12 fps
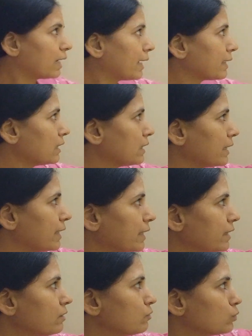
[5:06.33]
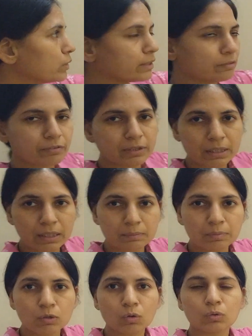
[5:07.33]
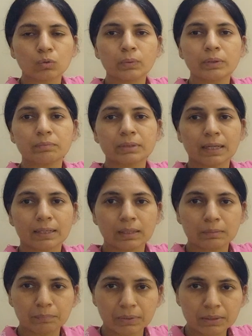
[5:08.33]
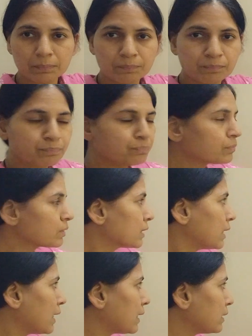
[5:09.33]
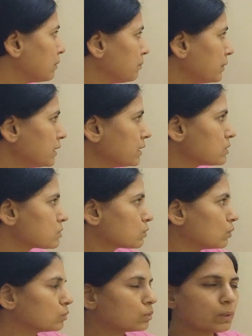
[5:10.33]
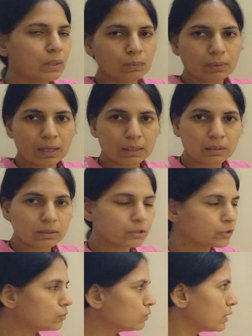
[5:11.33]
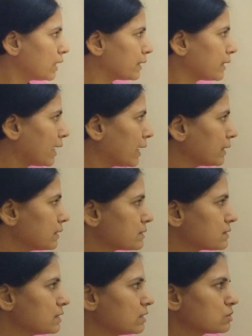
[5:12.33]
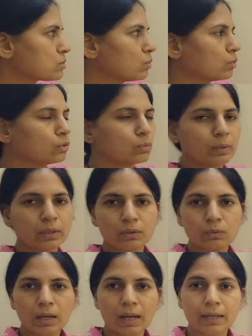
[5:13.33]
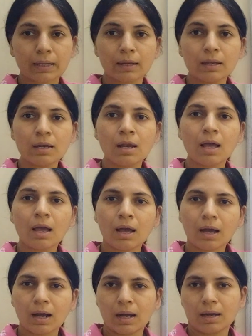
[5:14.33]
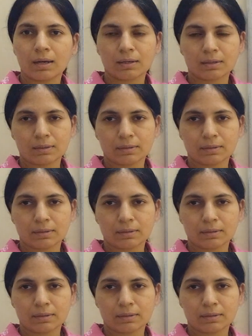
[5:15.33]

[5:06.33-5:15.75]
angle A would definitely be congruent with angle P, angle B is congruent to angle Q, and angle C is congruent to angle R.